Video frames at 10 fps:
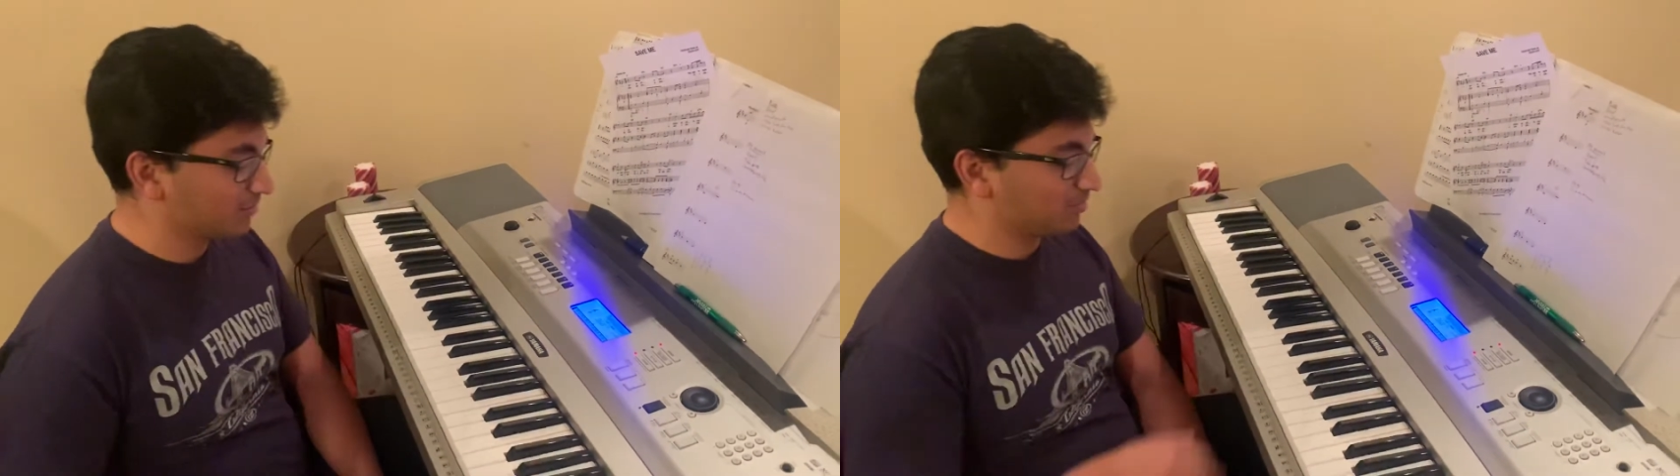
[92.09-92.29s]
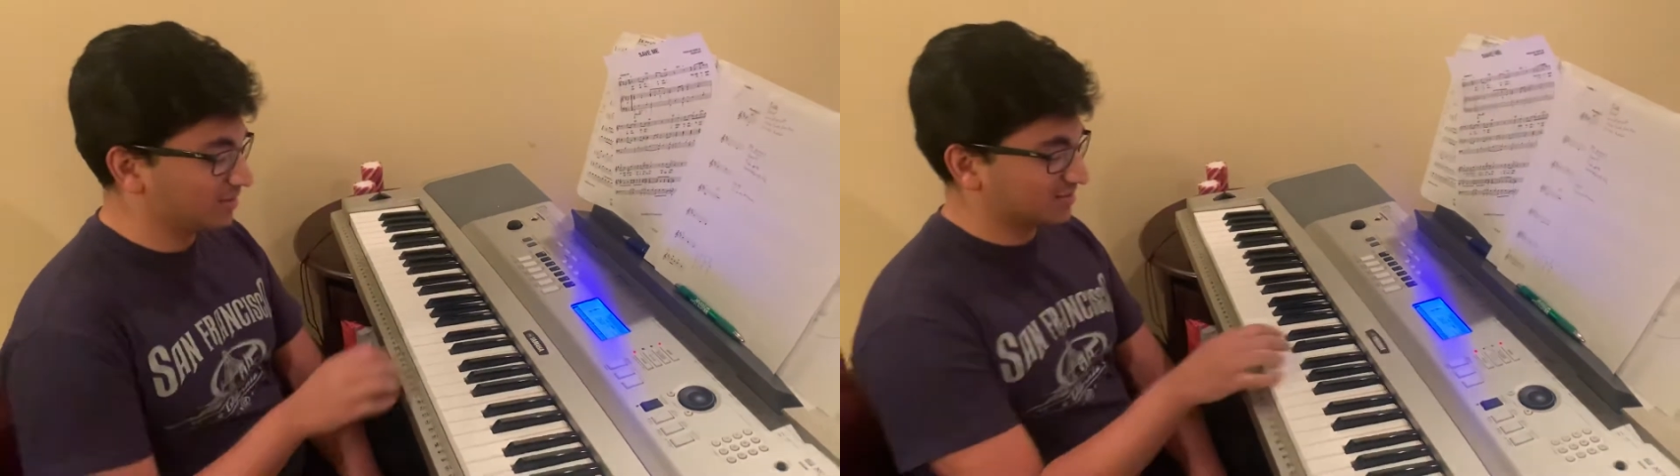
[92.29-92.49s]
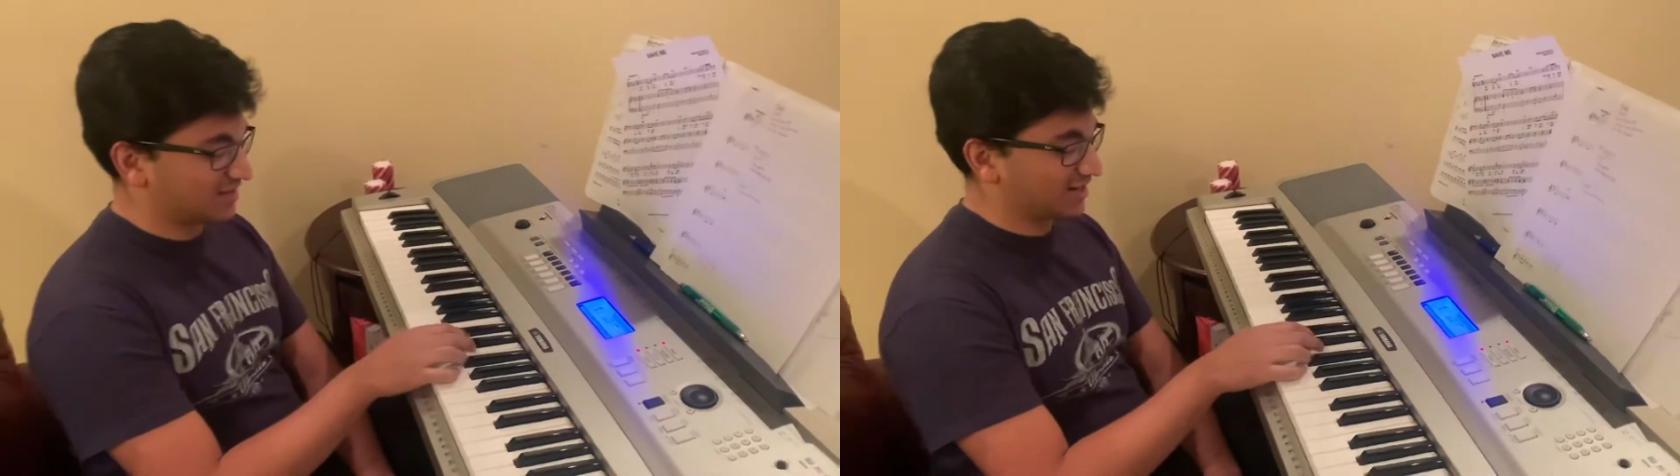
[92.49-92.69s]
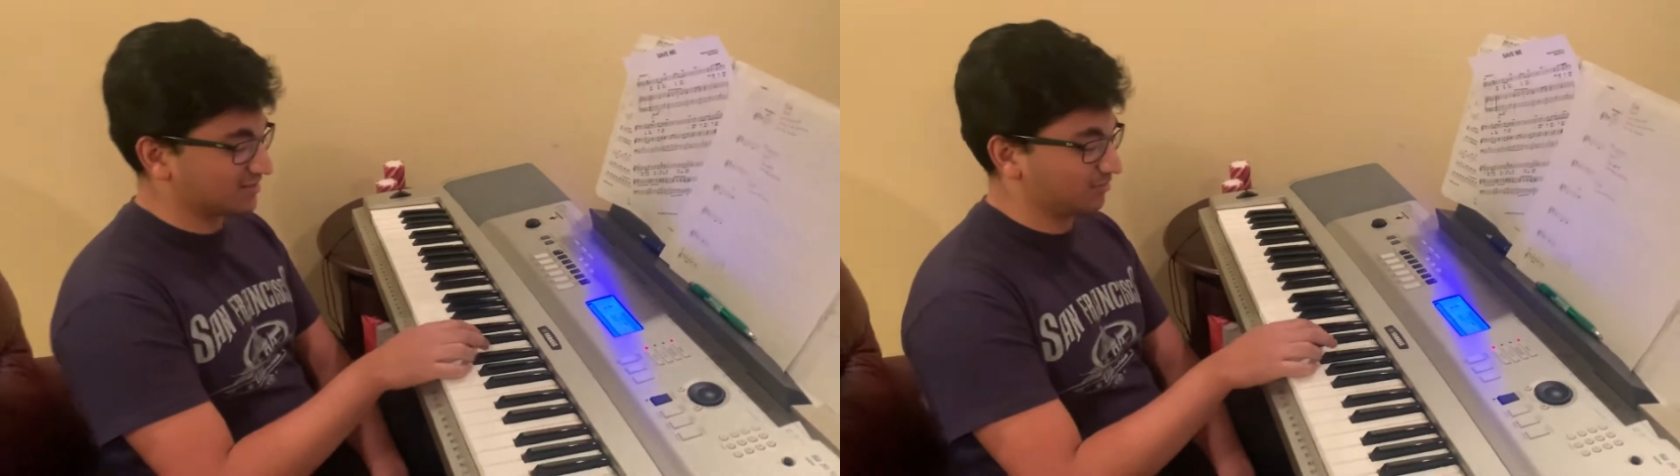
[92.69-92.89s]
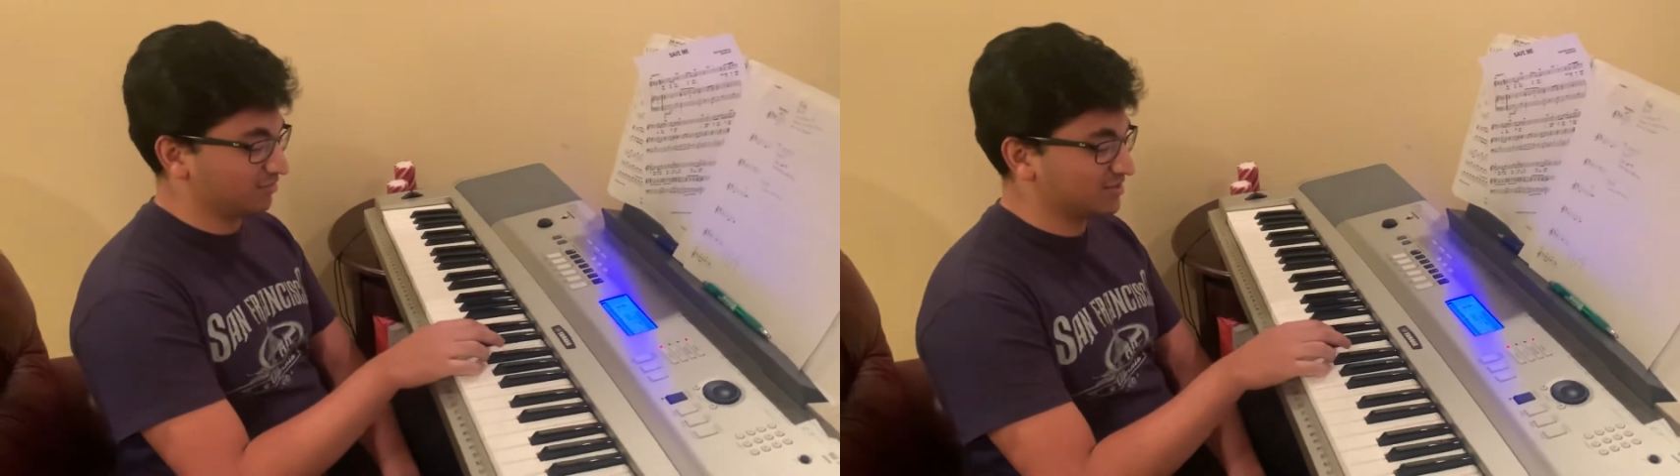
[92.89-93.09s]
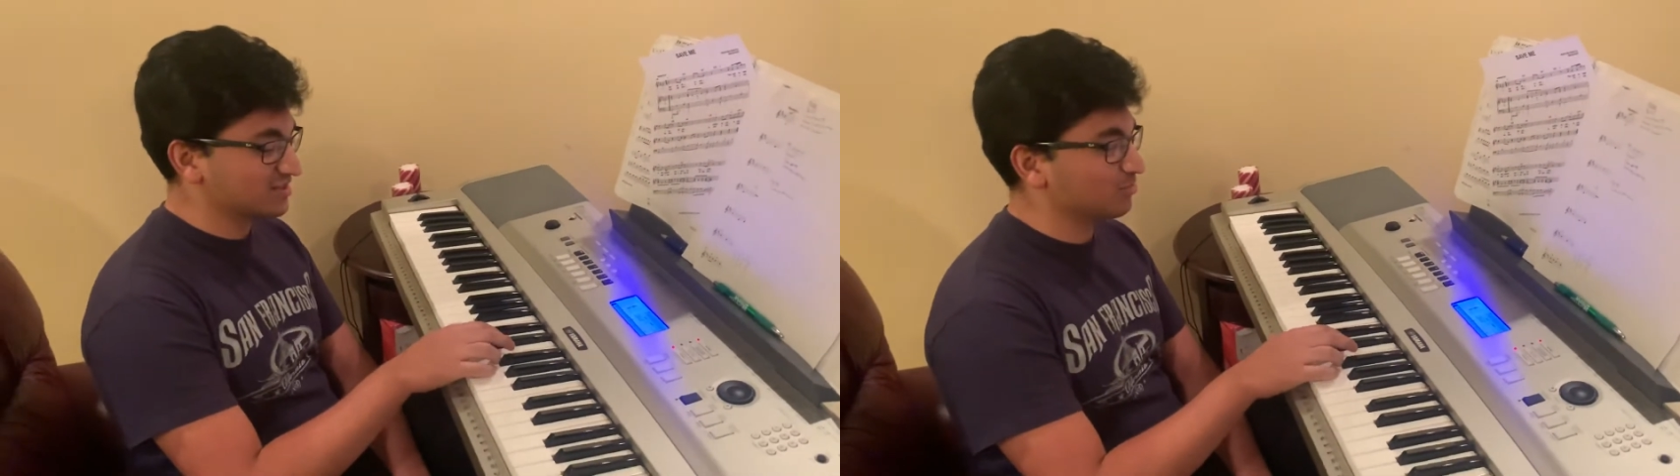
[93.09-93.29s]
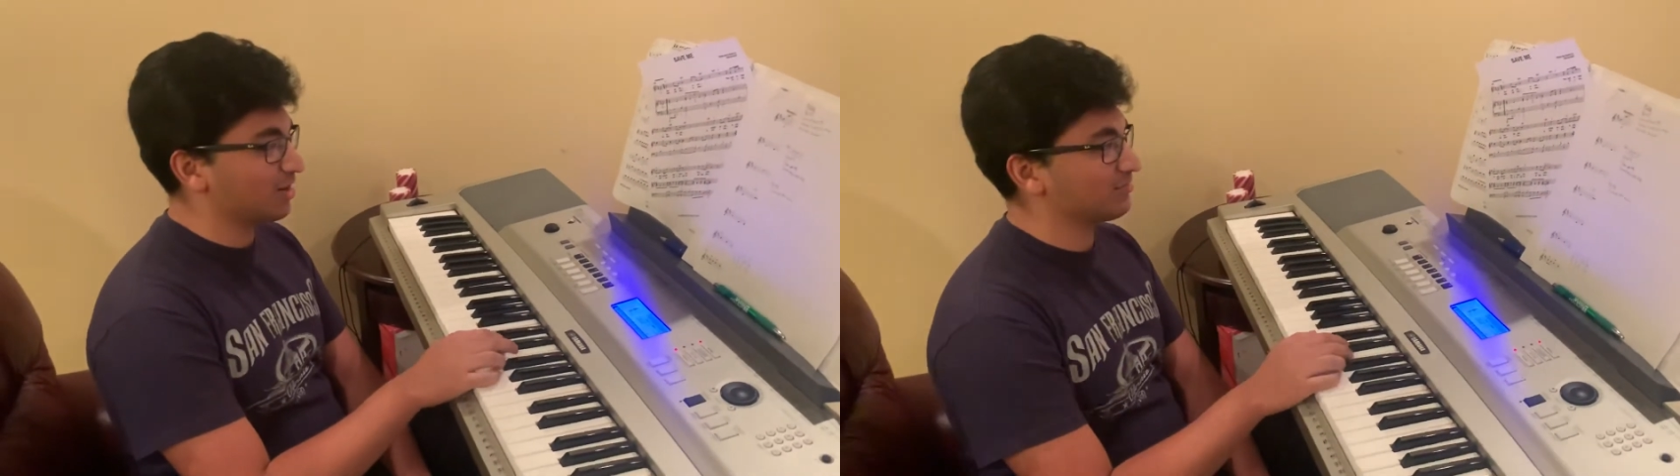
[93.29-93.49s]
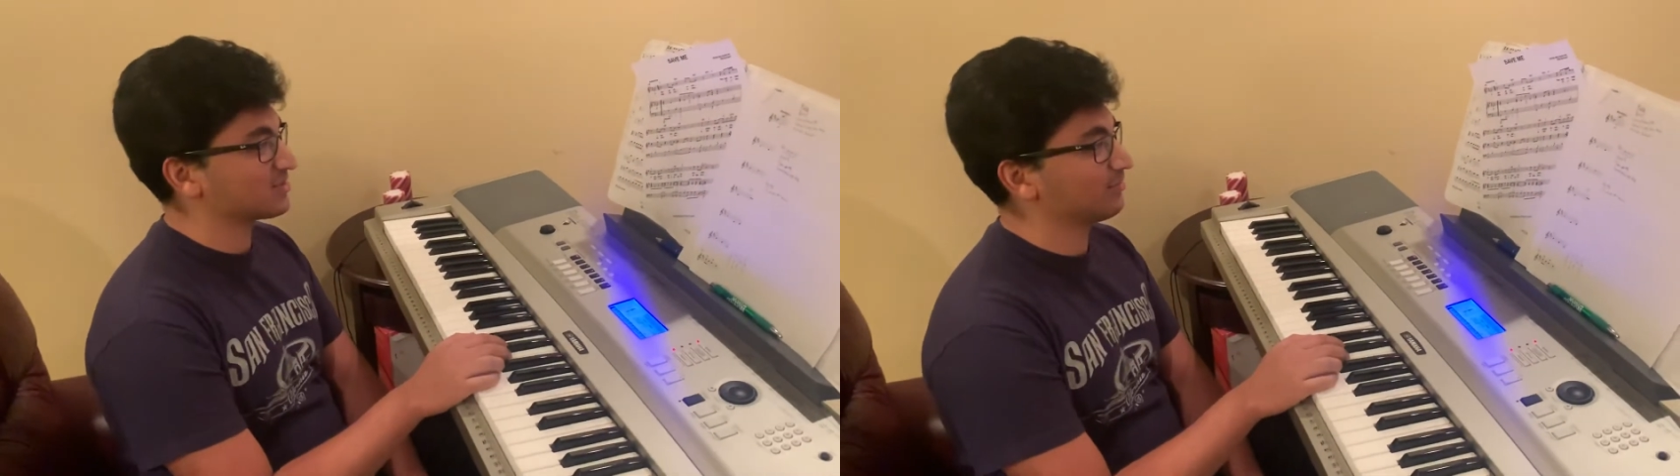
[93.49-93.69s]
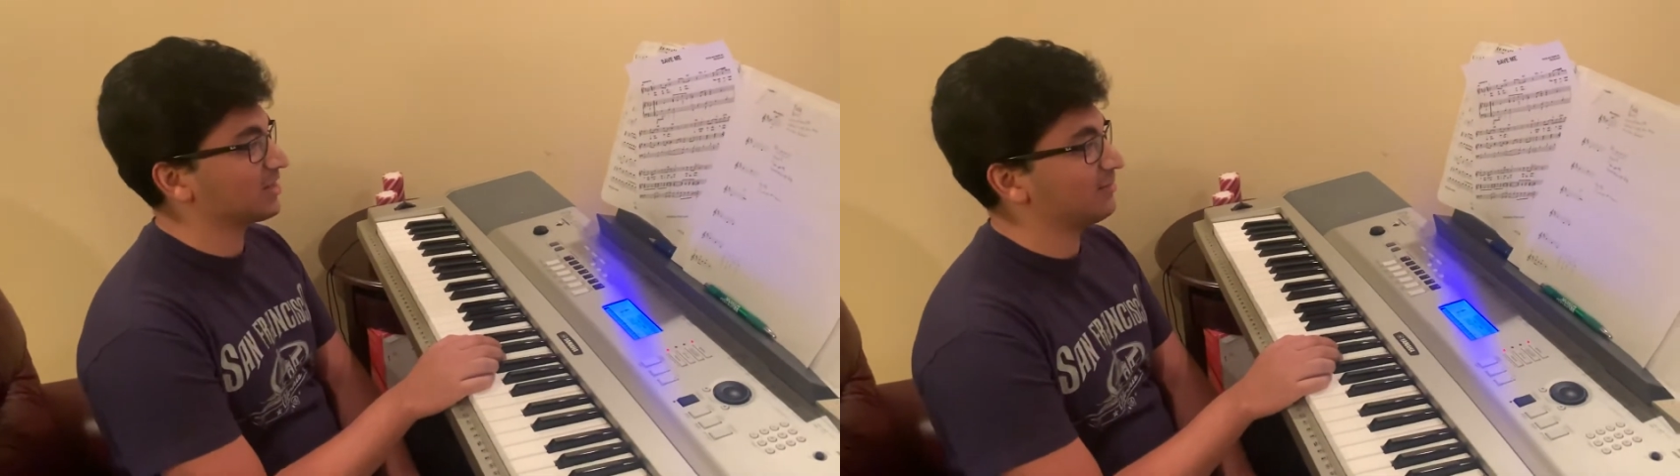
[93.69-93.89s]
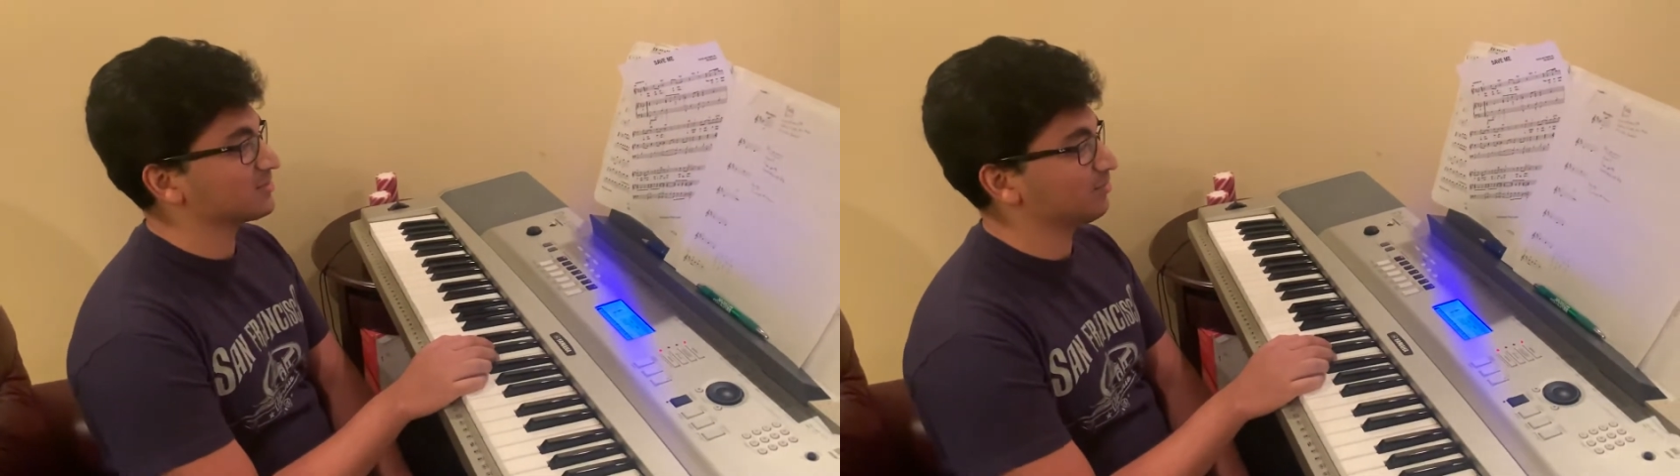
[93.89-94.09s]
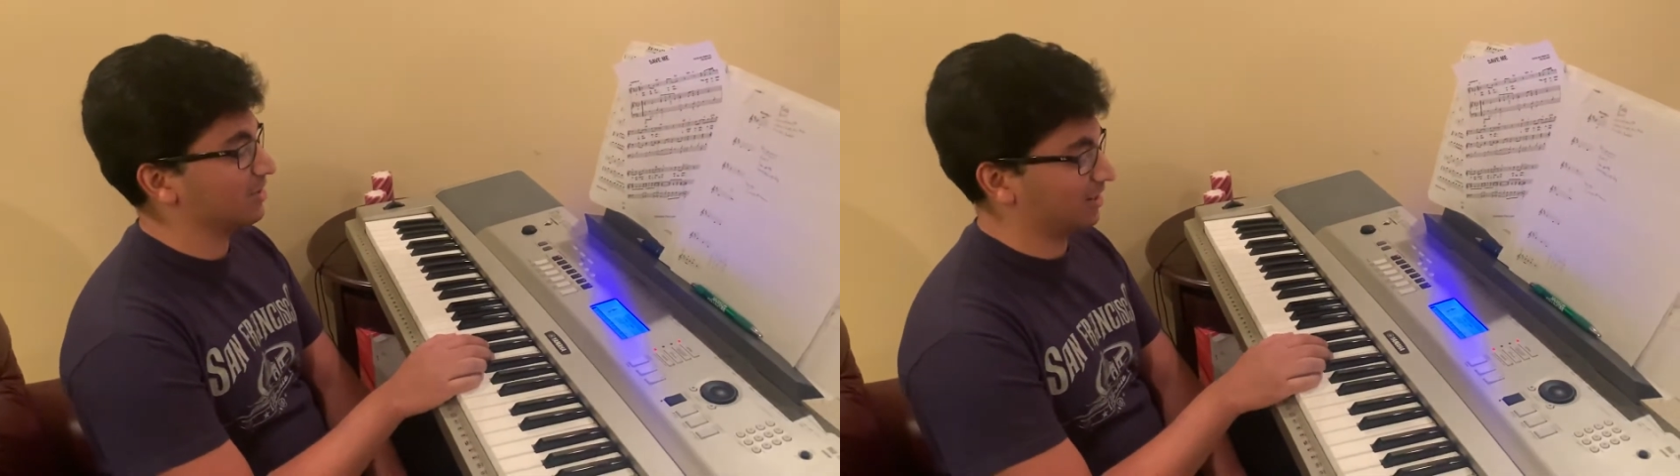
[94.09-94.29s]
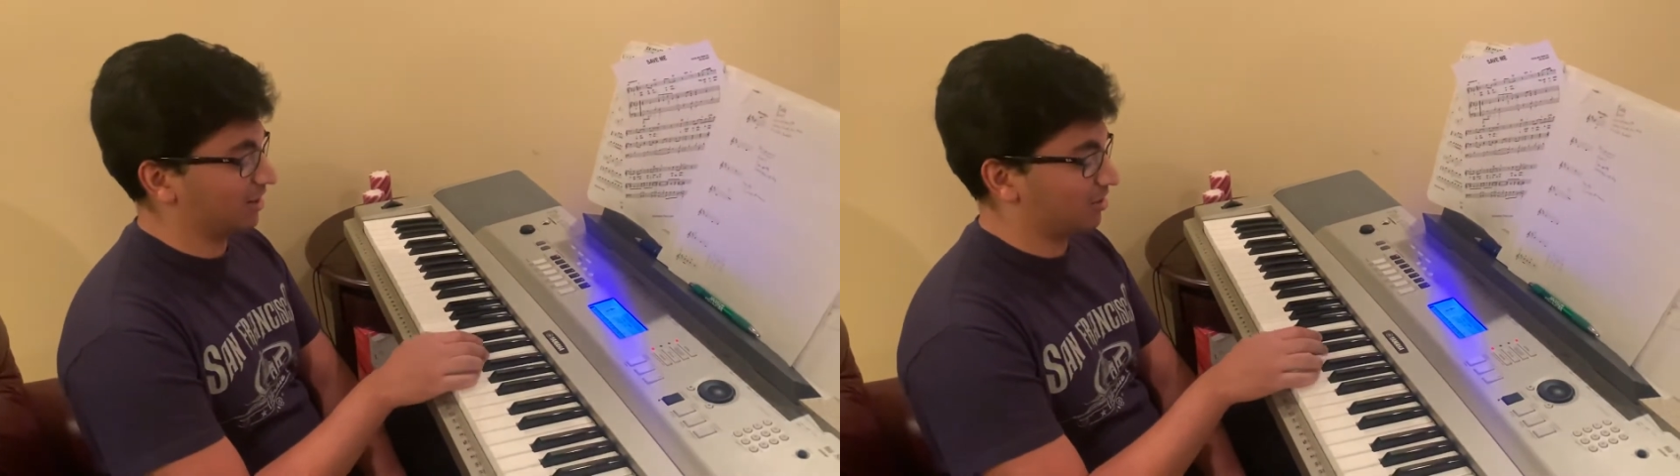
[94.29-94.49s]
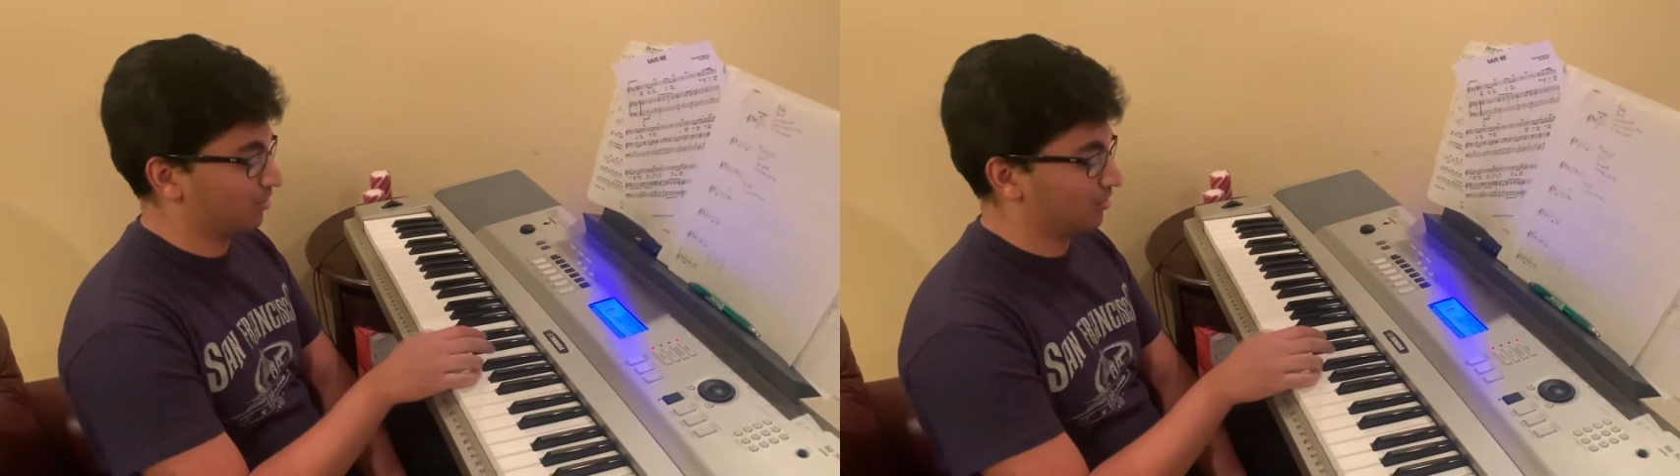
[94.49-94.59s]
play the saxophone. This is what I'm sometimes playing. I go.